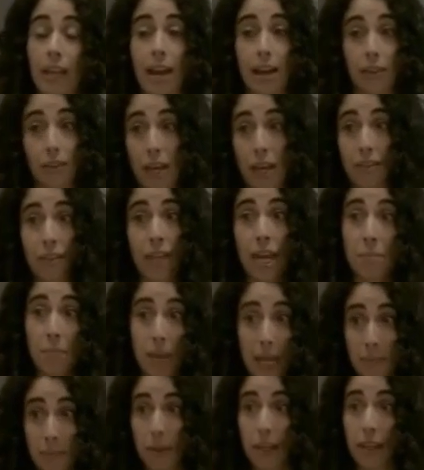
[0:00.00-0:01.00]
yeah, they
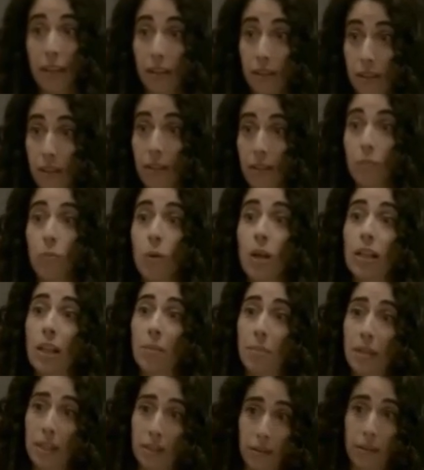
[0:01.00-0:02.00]
may be,
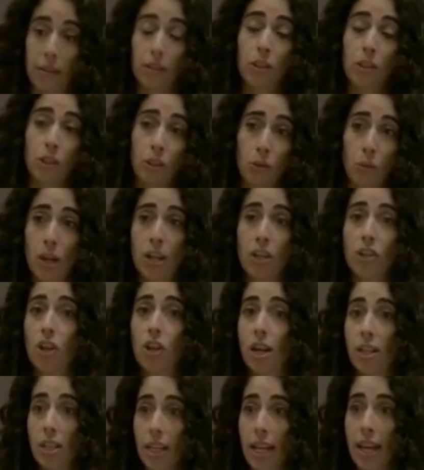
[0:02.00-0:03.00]
well, I mean, you want to
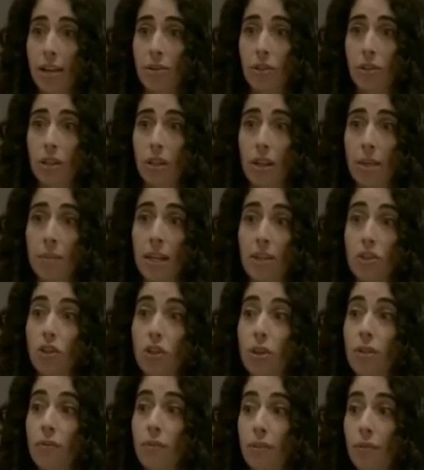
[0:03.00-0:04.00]
talk to counsel. I'm not
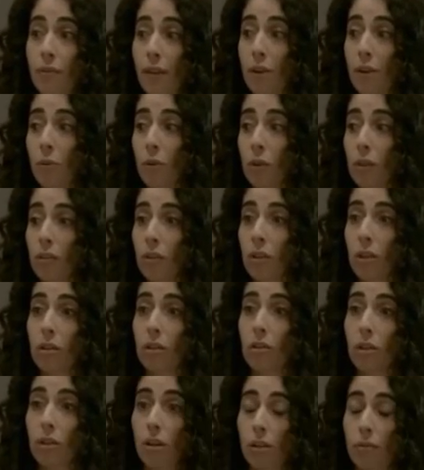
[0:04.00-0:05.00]
sure if the federal
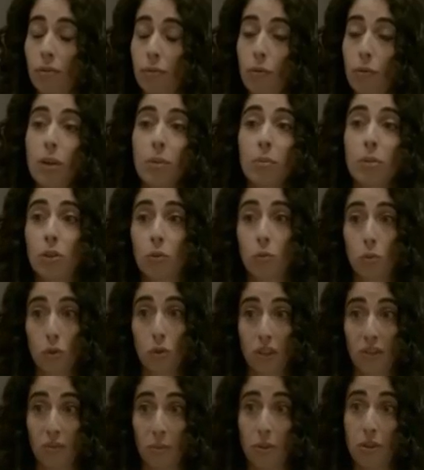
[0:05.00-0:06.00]
criminal
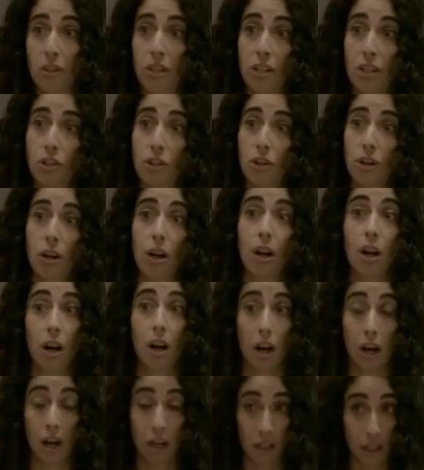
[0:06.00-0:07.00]
rules of procedure
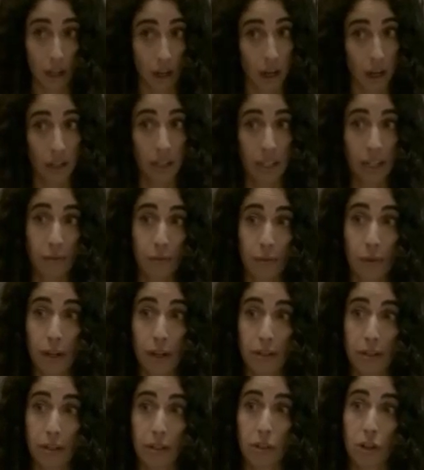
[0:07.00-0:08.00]
are
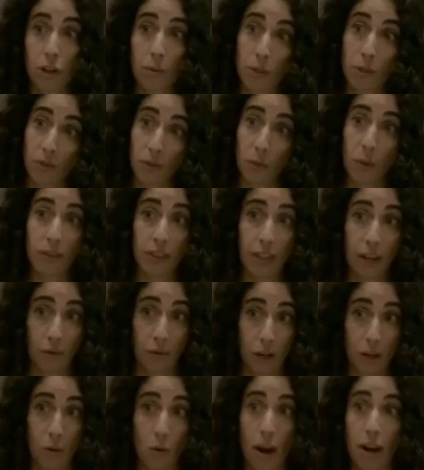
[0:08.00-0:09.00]
different in terms of what they
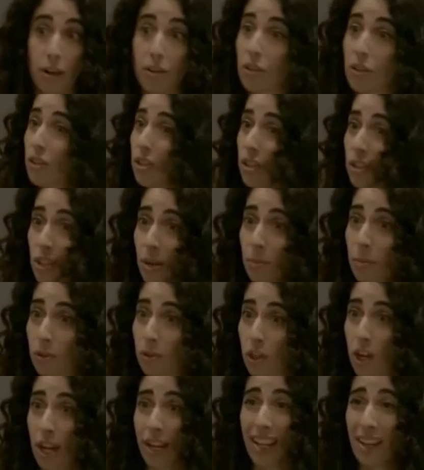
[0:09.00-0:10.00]
require. So just
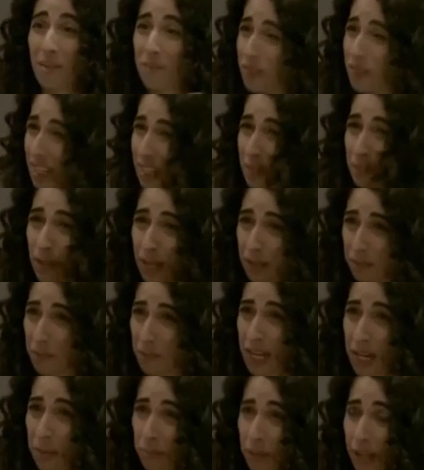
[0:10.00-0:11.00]
double check. This
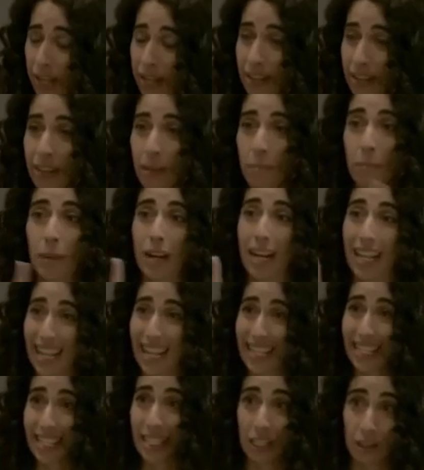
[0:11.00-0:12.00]
might apply to them, but I
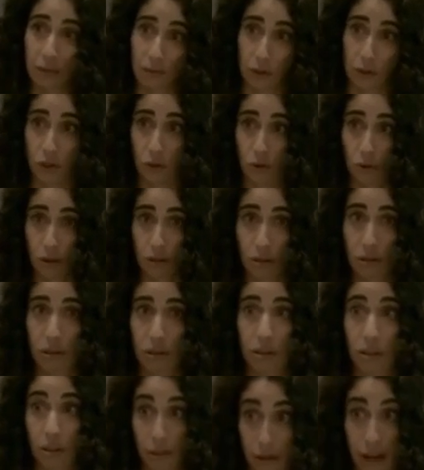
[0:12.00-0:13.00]
can't tell you for sure,
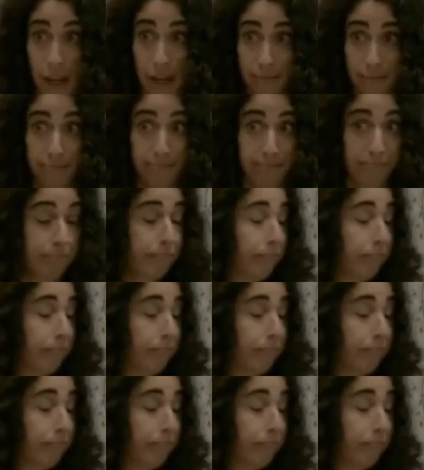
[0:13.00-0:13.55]
okay?